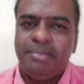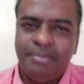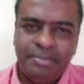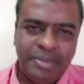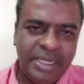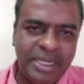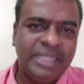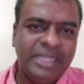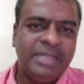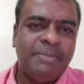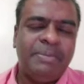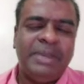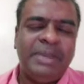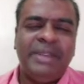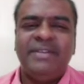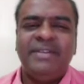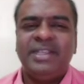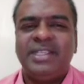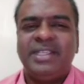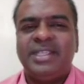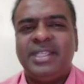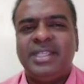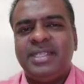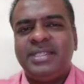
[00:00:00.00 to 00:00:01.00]
in the
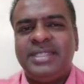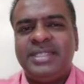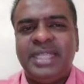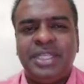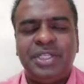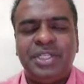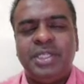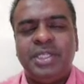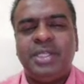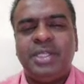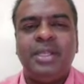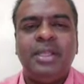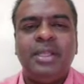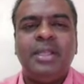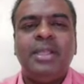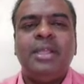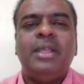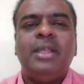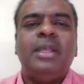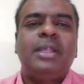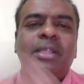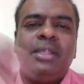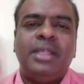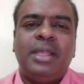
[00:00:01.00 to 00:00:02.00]
previous session,
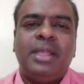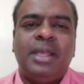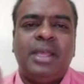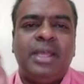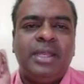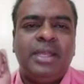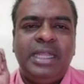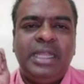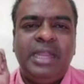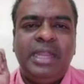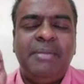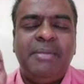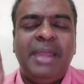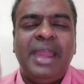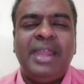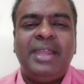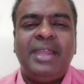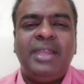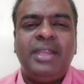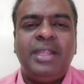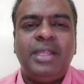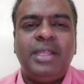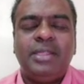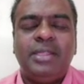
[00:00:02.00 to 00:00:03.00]
the
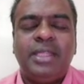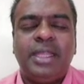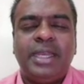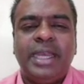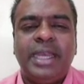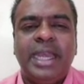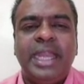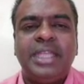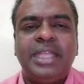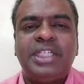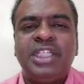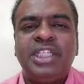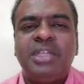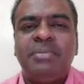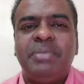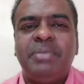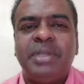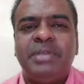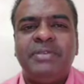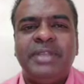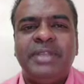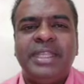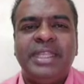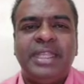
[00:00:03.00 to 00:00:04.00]
relationship
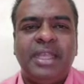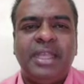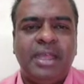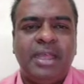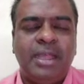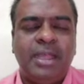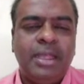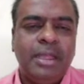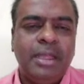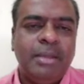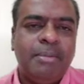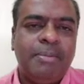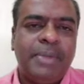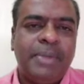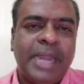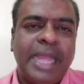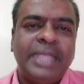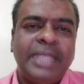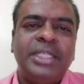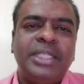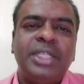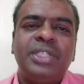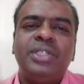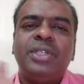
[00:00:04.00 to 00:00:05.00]
between the
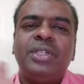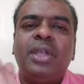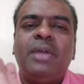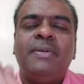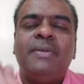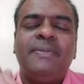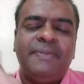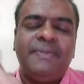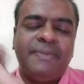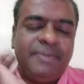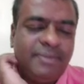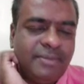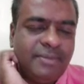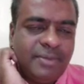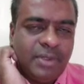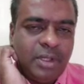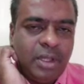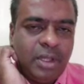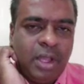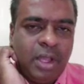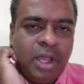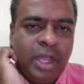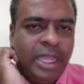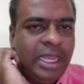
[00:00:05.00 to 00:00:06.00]
prices of
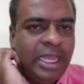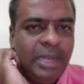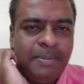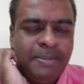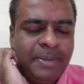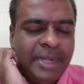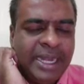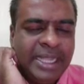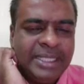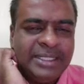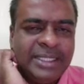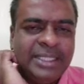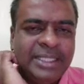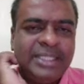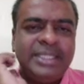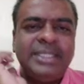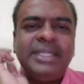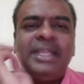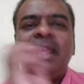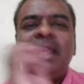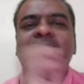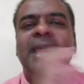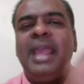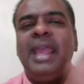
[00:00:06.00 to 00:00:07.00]
oil
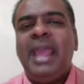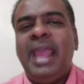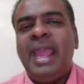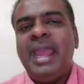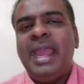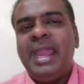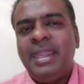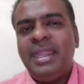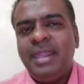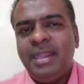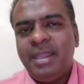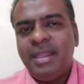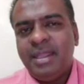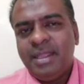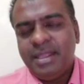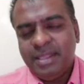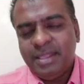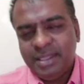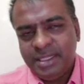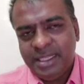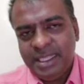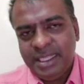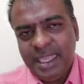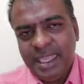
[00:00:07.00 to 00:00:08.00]
prices and
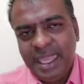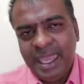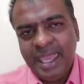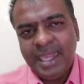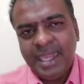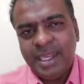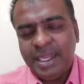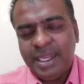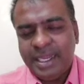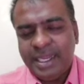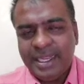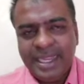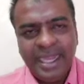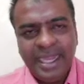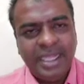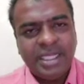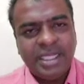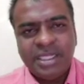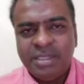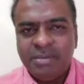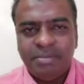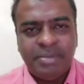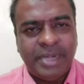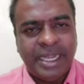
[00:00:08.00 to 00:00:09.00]
the air
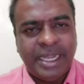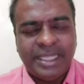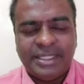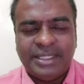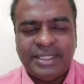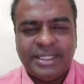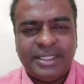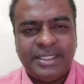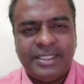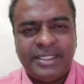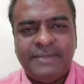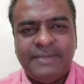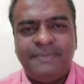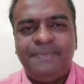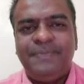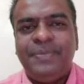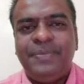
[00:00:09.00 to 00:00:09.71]
ticket prices.